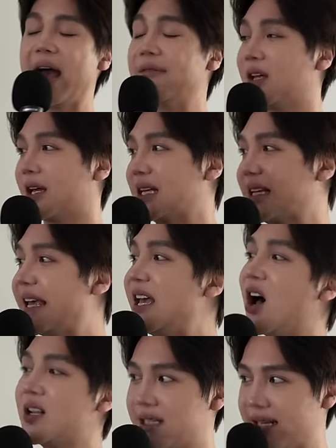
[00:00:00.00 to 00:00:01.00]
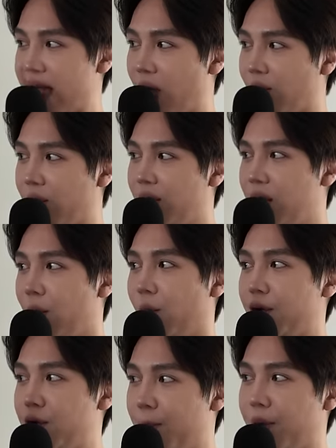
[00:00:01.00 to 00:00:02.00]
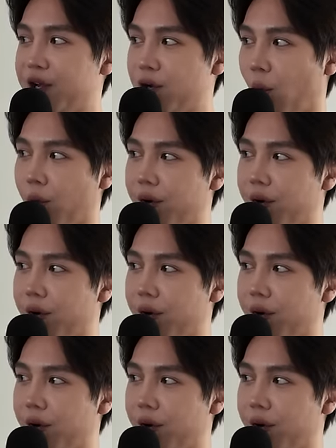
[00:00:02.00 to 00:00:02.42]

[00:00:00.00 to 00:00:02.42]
they have like a kiosk now where oh. you put in your